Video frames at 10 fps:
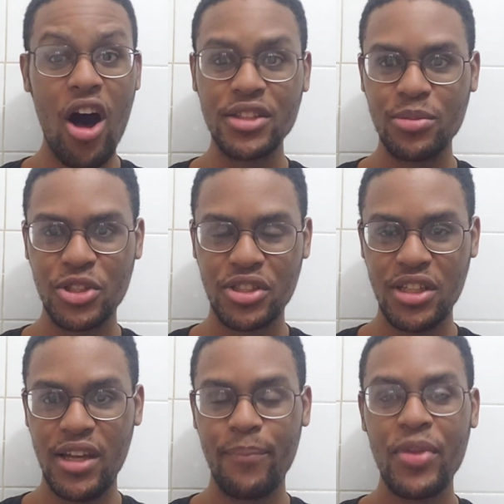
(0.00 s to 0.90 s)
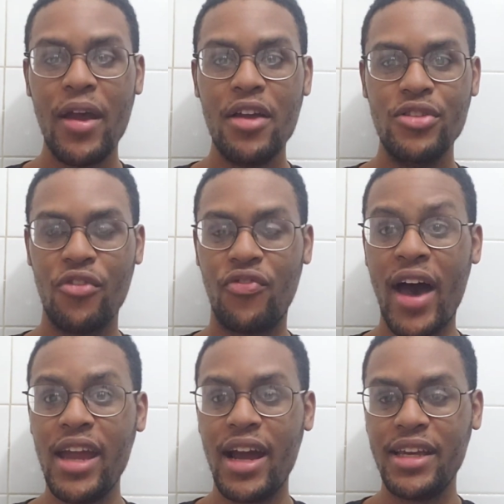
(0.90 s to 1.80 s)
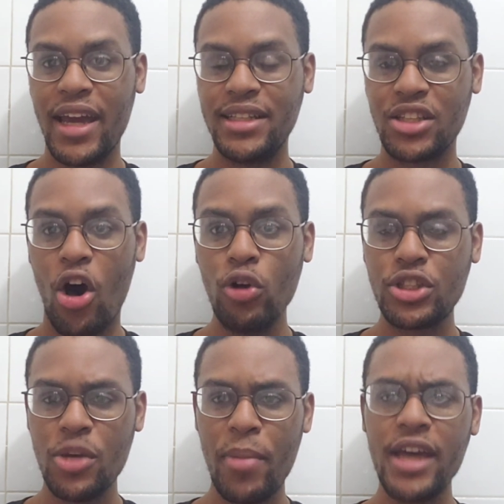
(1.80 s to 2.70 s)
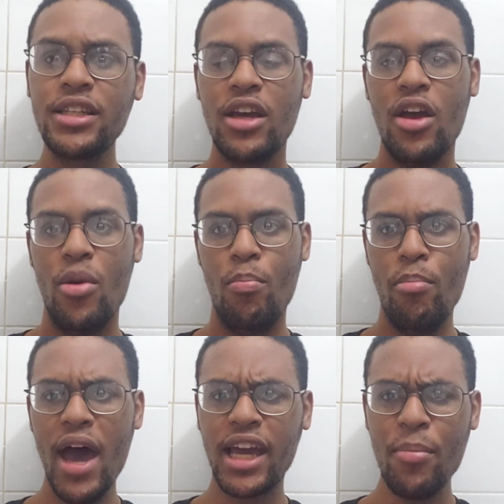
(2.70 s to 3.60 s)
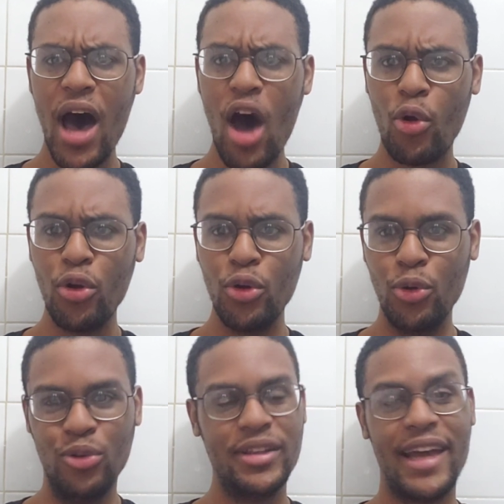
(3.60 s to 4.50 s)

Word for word: Awesome to see the fight against Ultimate Mechamaru.